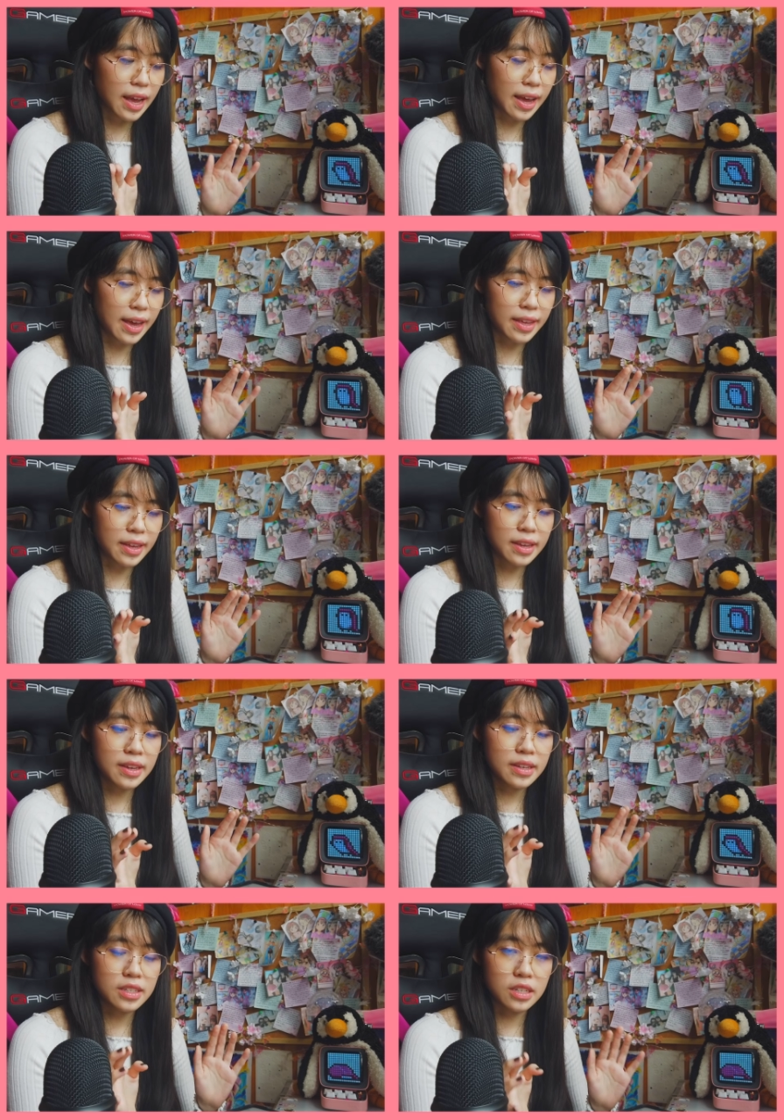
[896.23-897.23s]
I
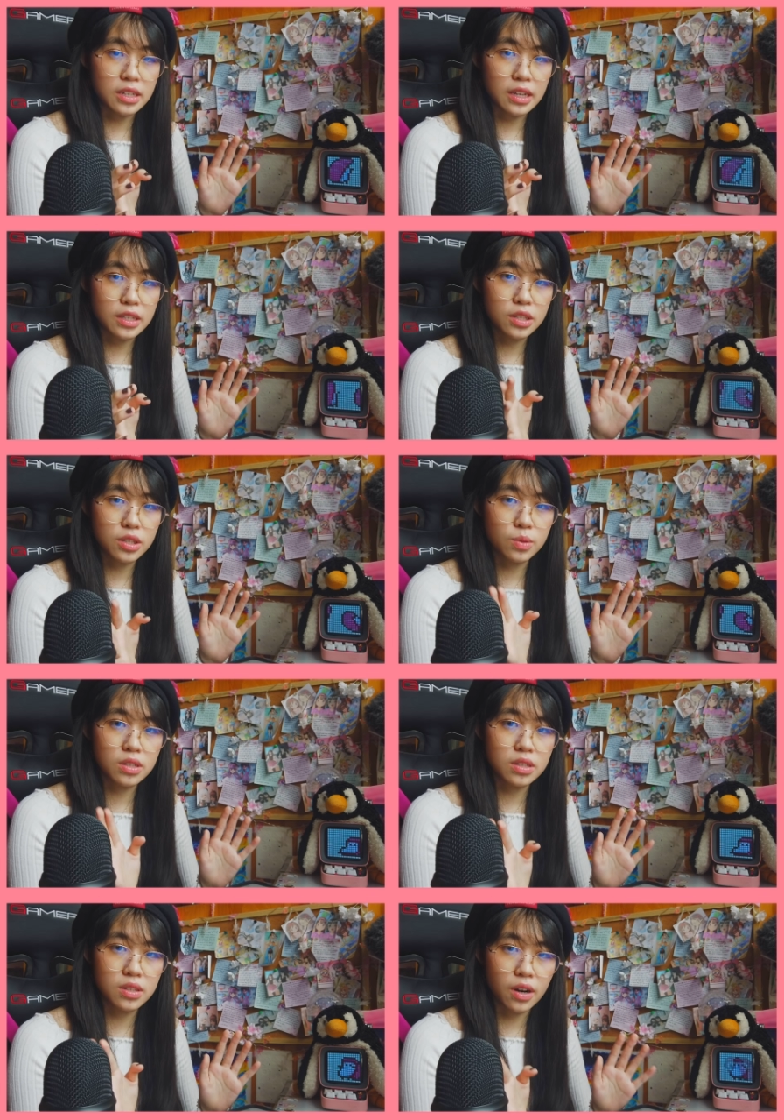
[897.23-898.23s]
suggest you
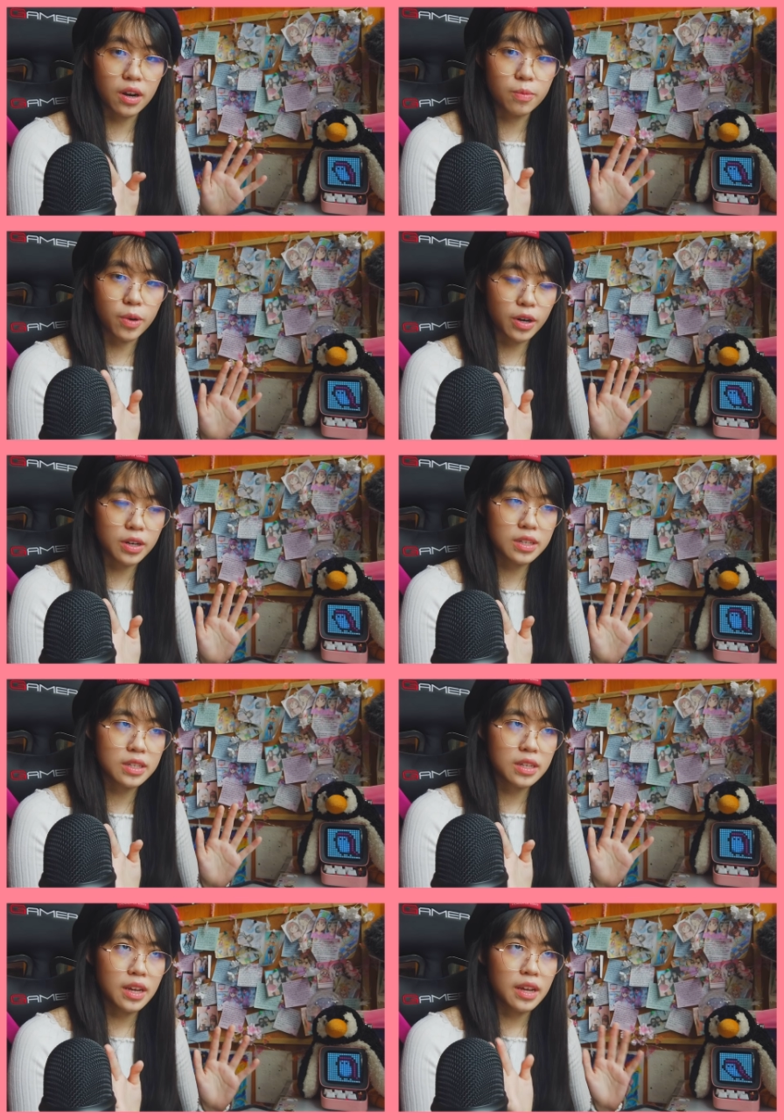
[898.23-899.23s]
start
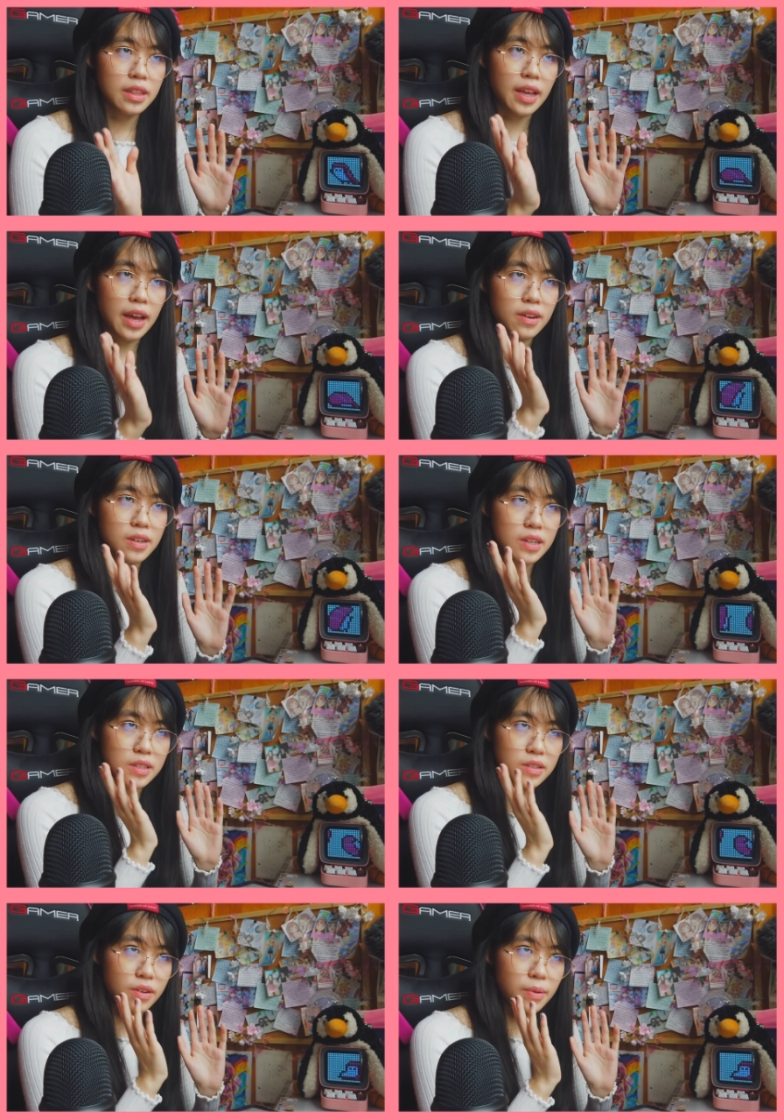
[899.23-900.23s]
works that
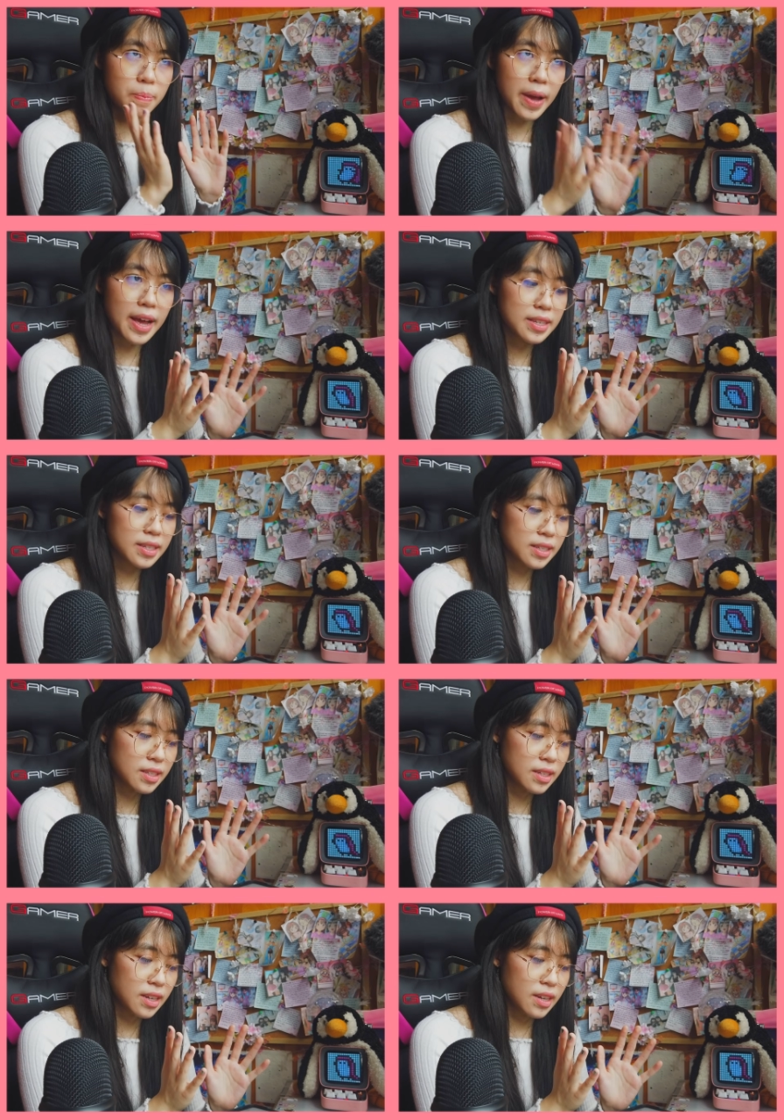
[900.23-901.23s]
is your
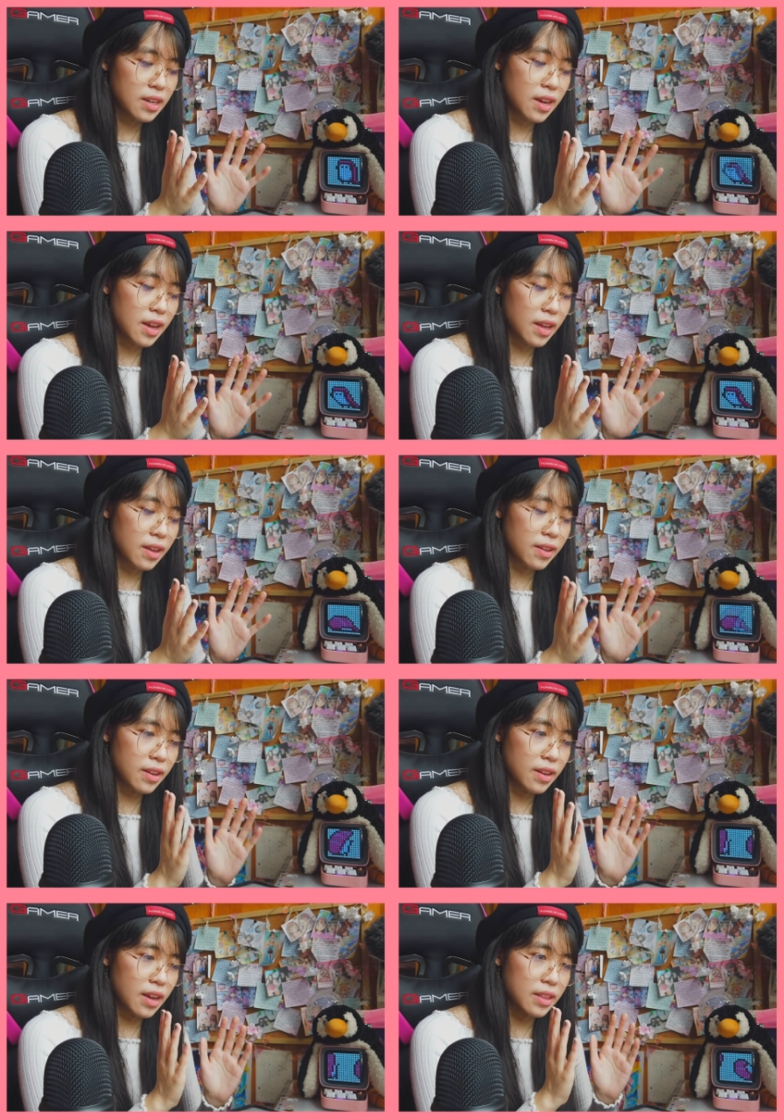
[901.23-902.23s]
best,
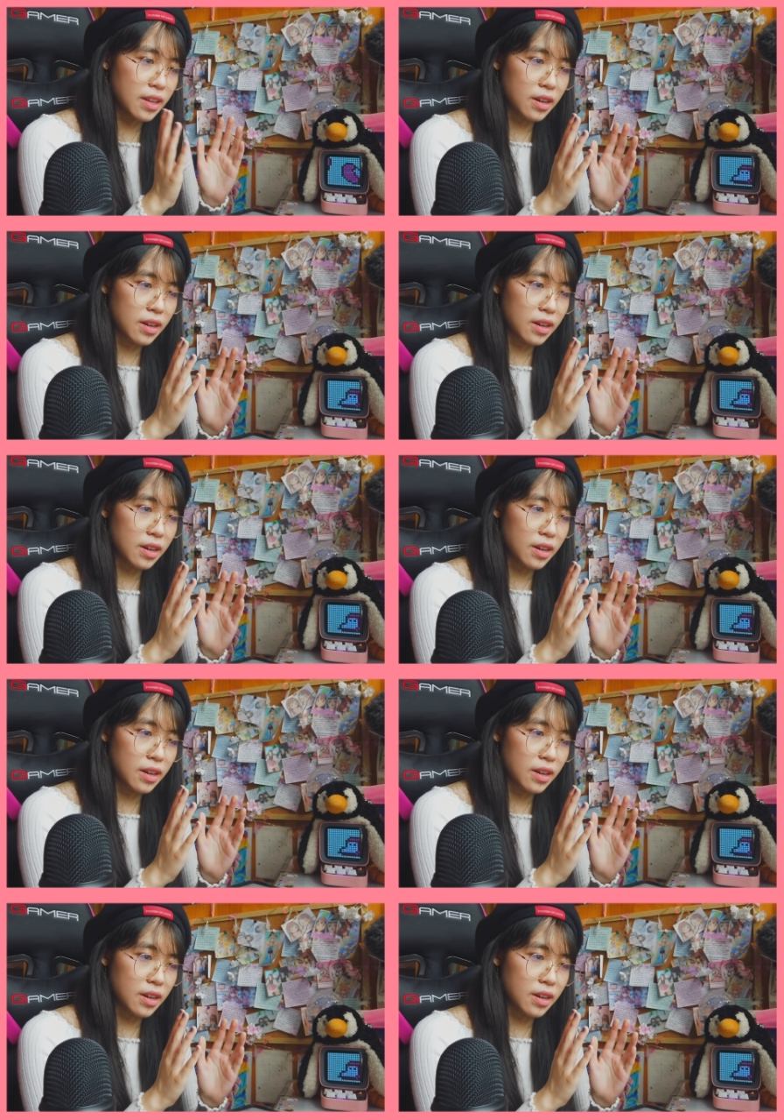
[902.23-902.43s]
and